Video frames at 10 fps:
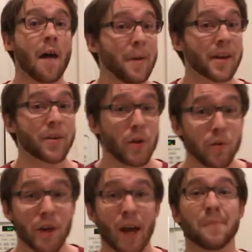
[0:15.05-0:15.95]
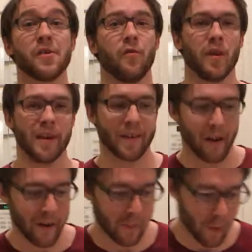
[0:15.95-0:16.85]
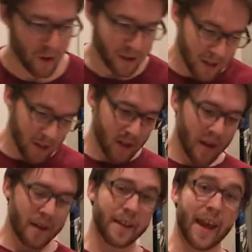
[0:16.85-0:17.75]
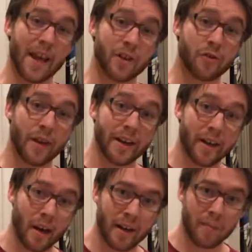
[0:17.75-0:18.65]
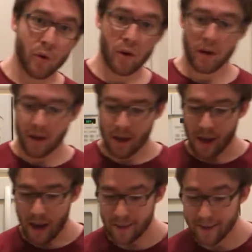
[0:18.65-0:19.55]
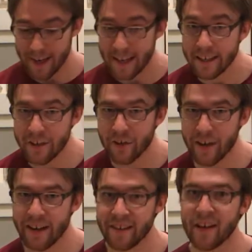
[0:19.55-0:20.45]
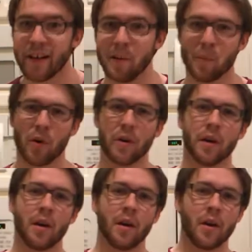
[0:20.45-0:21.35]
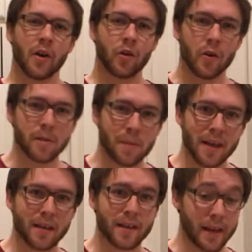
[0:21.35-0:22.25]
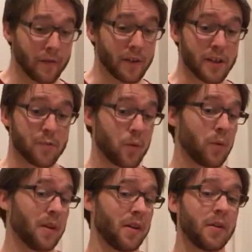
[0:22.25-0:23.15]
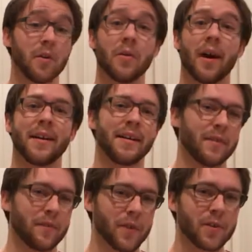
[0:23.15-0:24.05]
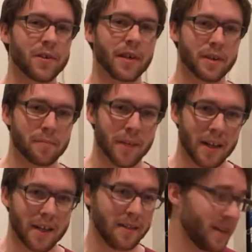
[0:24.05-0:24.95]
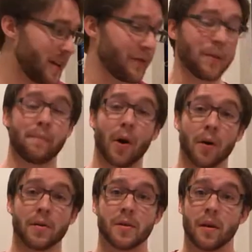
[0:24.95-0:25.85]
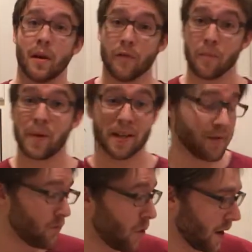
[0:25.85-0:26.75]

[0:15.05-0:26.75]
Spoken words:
I make two types of wooden cutting boards: the edge grain cutting board and the end grain cutting board. To explain the differences between the two, I need to first explain the different parts of a piece of